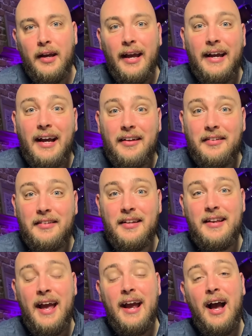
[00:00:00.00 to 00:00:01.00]
Hey guys,
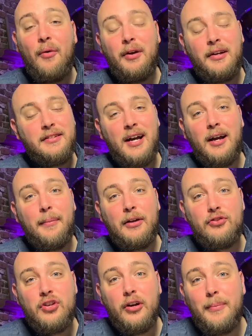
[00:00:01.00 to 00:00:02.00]
today I want to talk
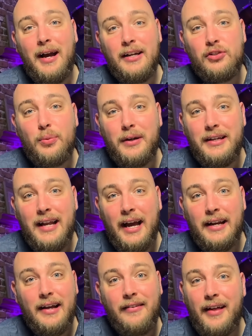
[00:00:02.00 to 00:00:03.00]
about Jeremiah
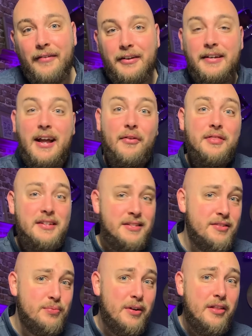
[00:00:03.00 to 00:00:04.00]
twenty-nine eleven. Now, this
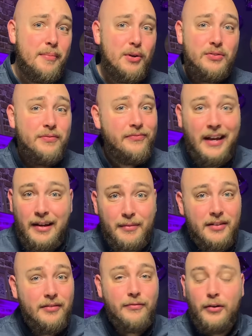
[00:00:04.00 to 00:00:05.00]
is one of the most
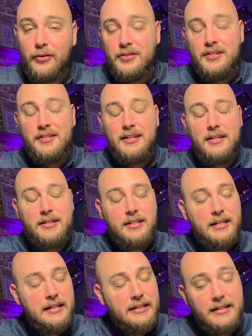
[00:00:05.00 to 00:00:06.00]
famous verses in
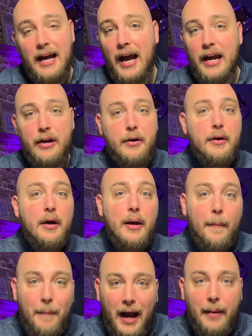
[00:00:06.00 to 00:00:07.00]
the entire
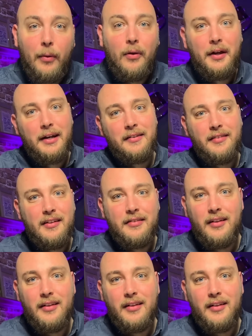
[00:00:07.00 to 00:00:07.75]
Bible, and it says